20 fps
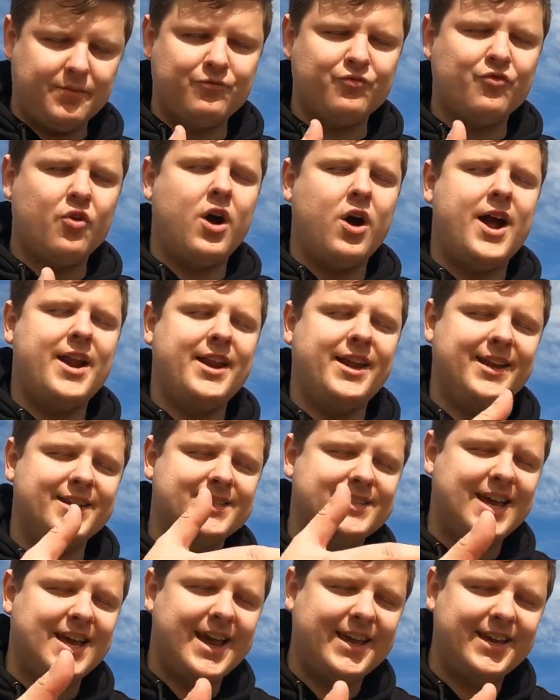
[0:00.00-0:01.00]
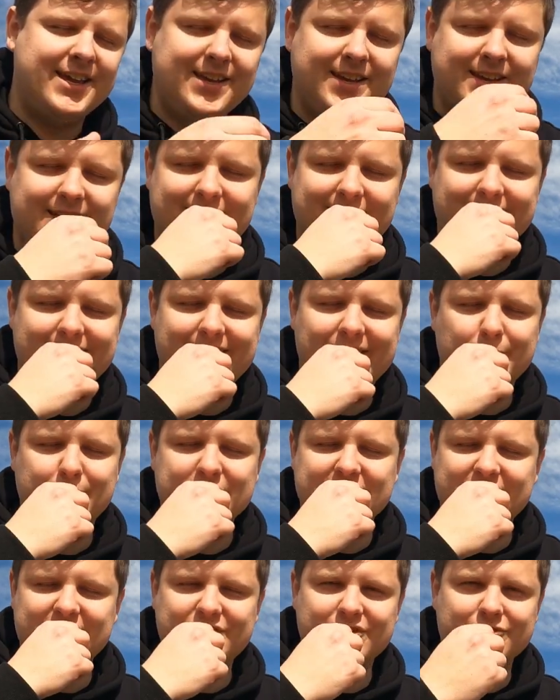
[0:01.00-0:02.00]
rioting, attacking
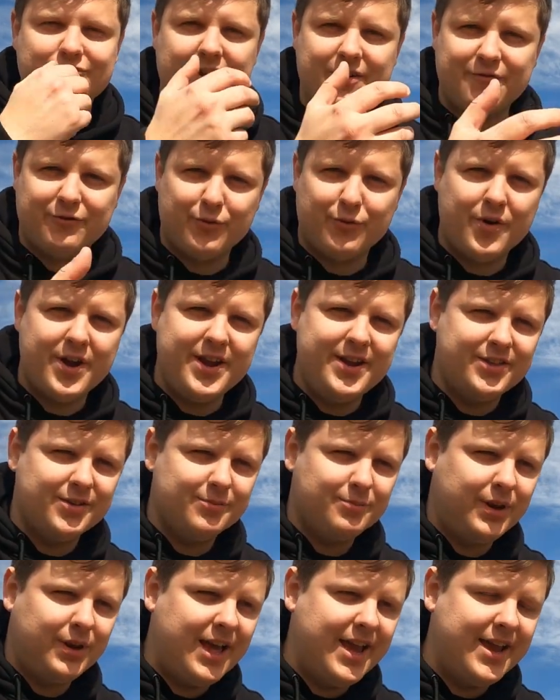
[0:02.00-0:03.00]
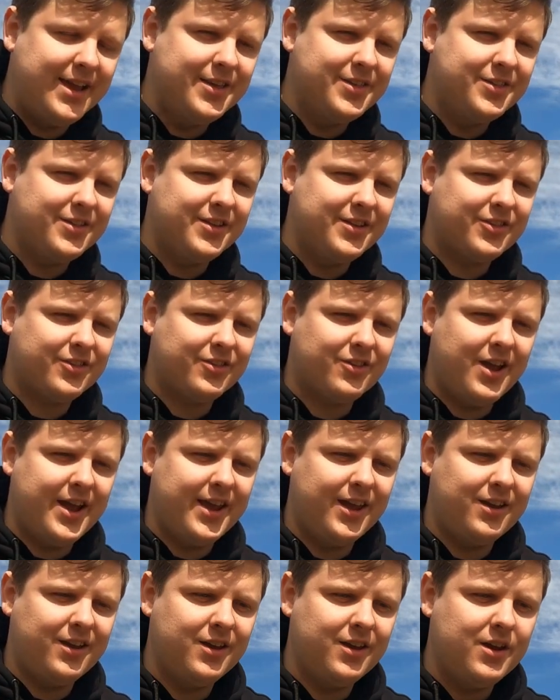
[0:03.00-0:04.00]
opposition referees and players. It's
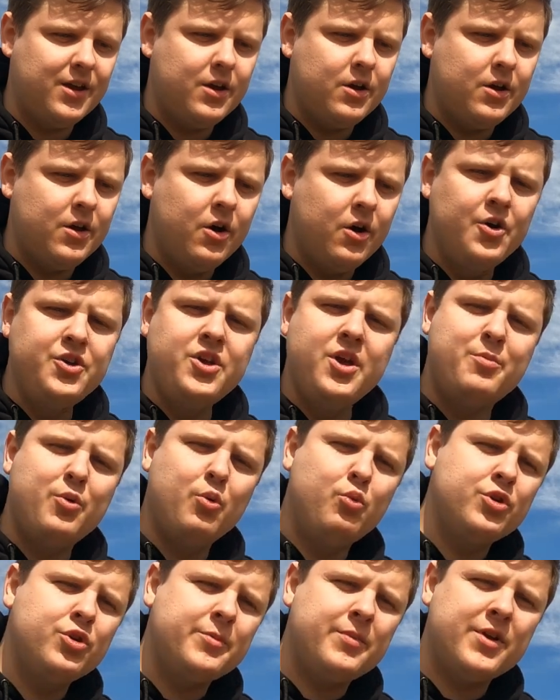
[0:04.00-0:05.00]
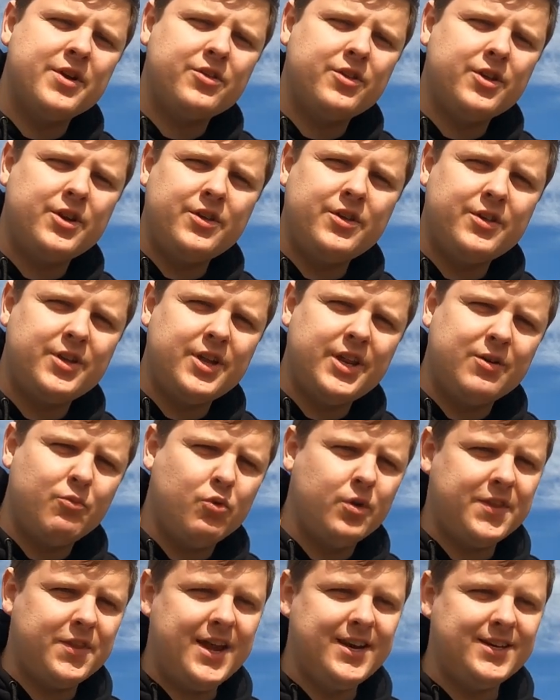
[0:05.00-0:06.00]
like, oh yeah, but what about Sydney City and
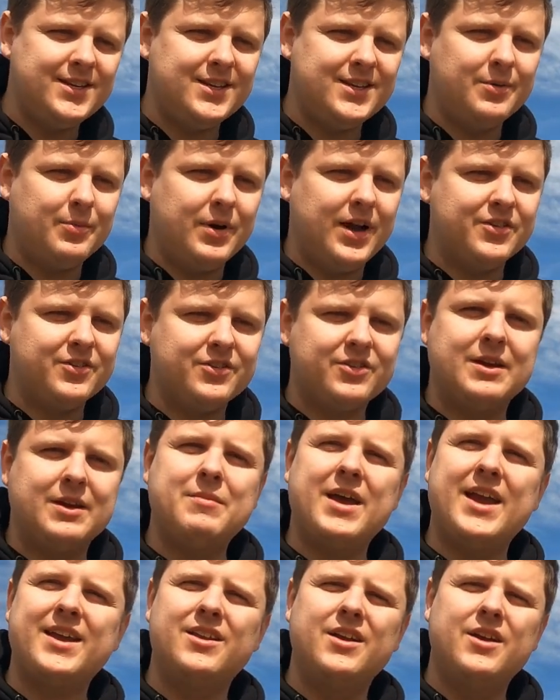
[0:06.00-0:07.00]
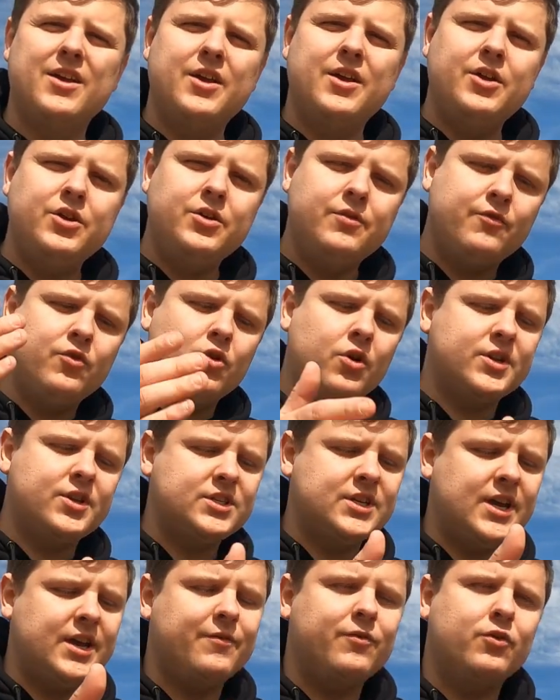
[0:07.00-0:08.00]
what they did in the past? It's like, mate, you've got to
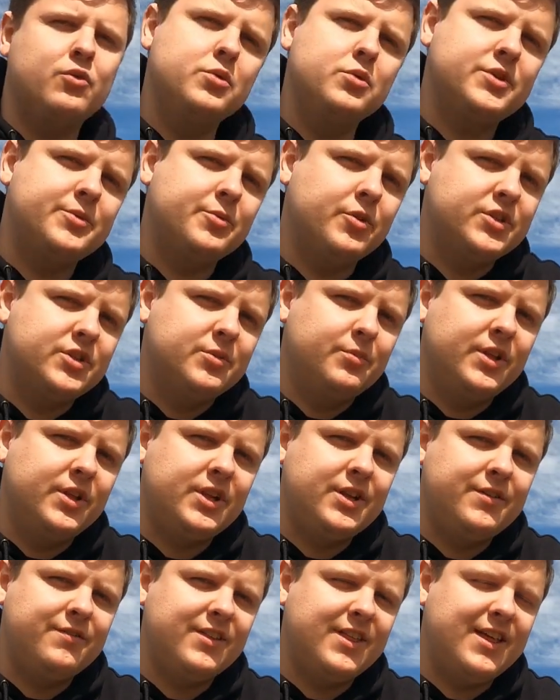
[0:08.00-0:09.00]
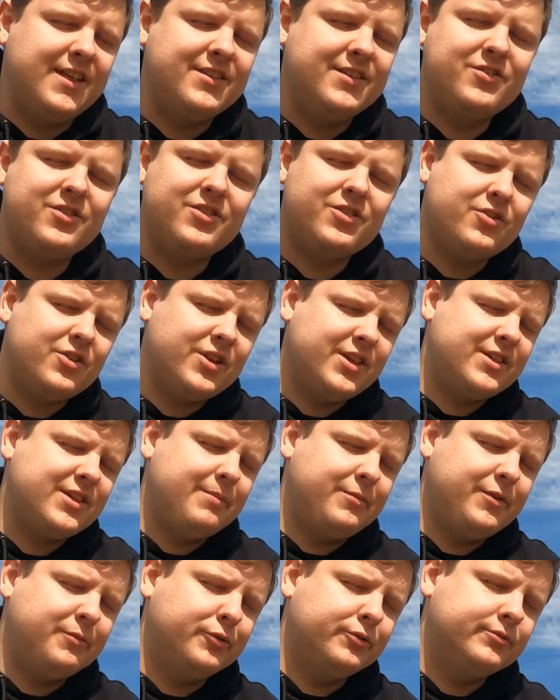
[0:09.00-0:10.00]
take full responsibility for that. That's just not
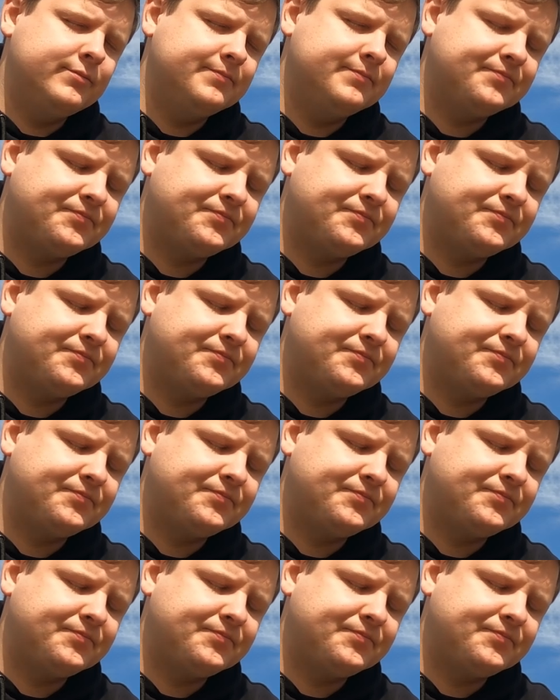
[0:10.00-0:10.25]
acceptable.